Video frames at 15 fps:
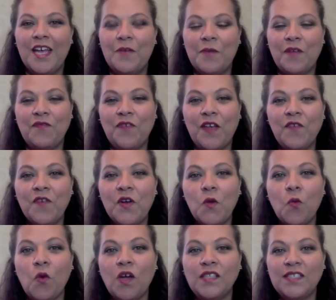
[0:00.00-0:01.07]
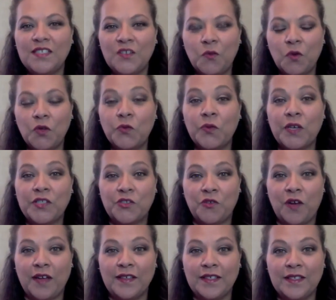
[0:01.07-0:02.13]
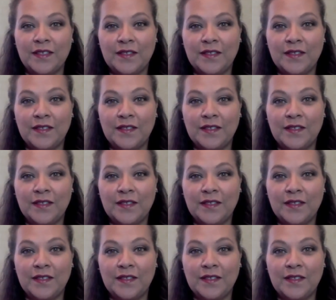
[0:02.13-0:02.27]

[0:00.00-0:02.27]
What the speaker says: My favorite Walt Disney World restaurant.